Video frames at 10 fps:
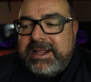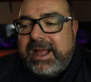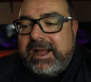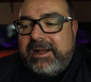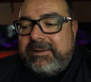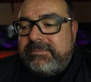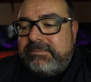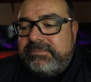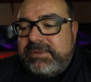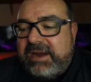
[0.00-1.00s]

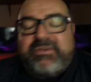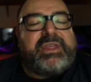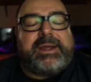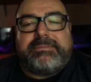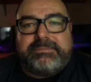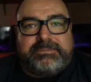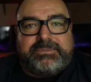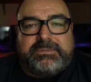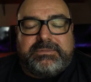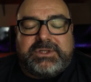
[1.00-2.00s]
and everything
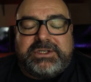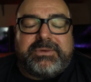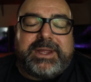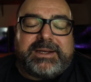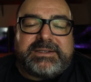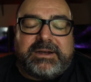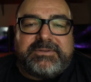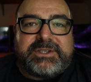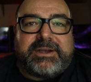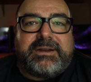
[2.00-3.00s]
to do with
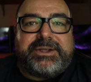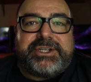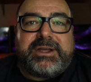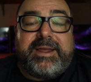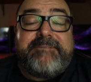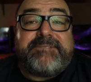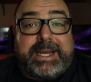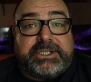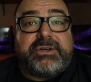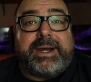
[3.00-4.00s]
ourselves psychologically
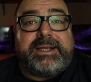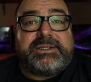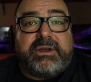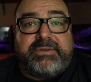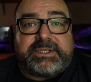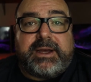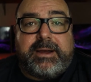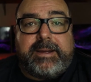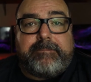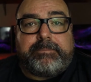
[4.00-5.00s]
fluctuates over
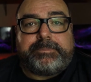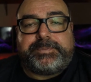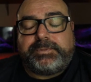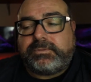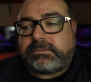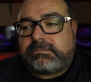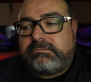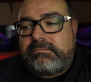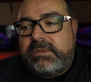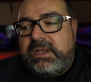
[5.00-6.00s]
time.
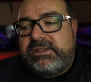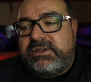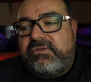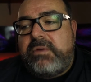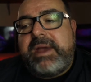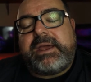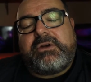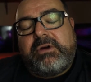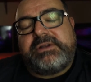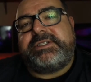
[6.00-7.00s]
So if we make a
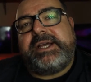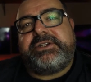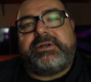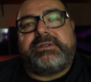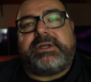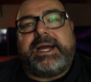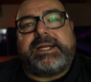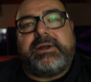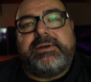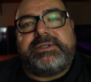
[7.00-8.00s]
cross-sectional
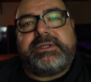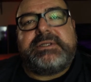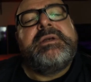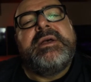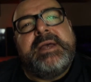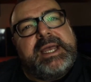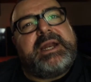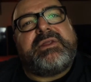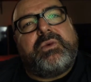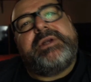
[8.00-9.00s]
diagnosis, in other words, a